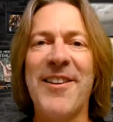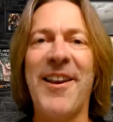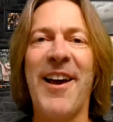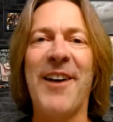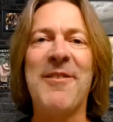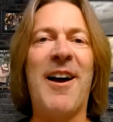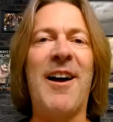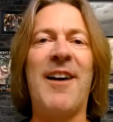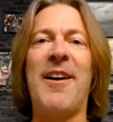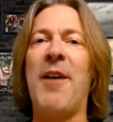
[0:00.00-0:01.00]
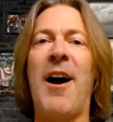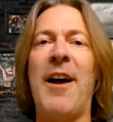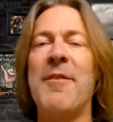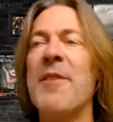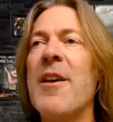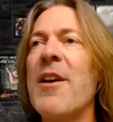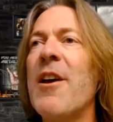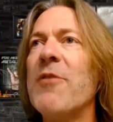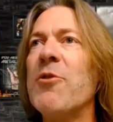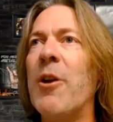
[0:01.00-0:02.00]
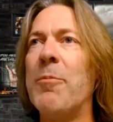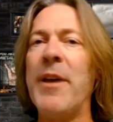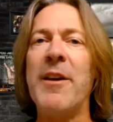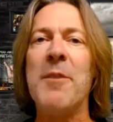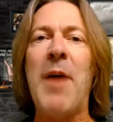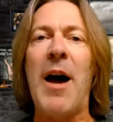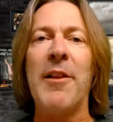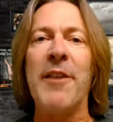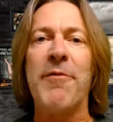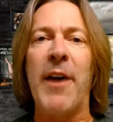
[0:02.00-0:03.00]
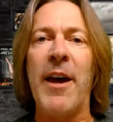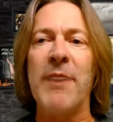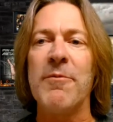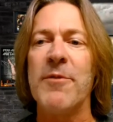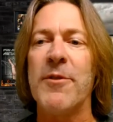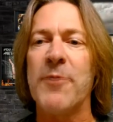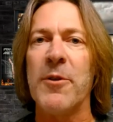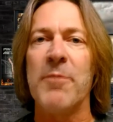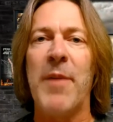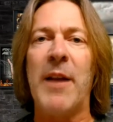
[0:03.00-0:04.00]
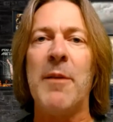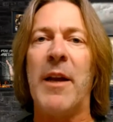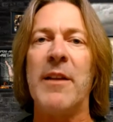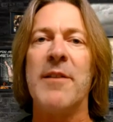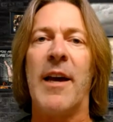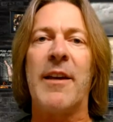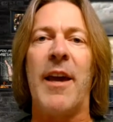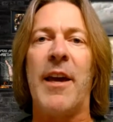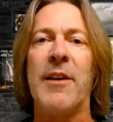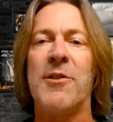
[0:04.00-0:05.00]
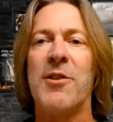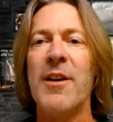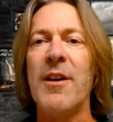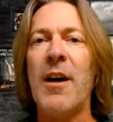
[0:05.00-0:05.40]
Yeah, I being a Motley fan for many, many decades,